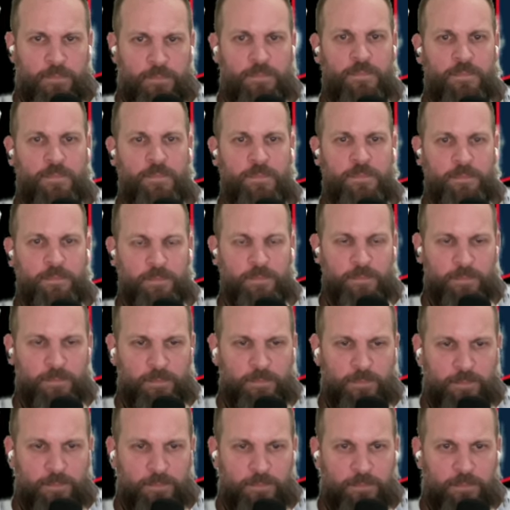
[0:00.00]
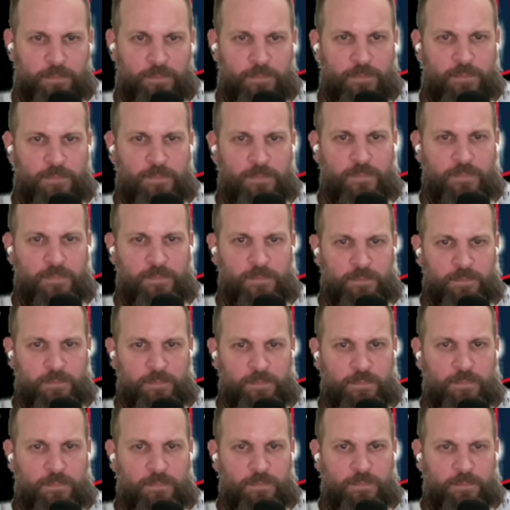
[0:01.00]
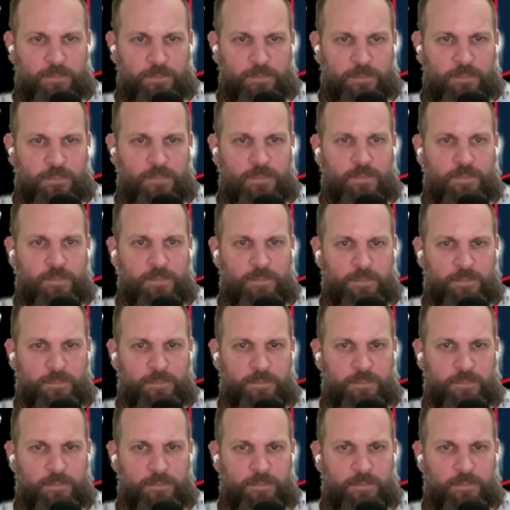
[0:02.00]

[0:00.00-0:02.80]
(silent)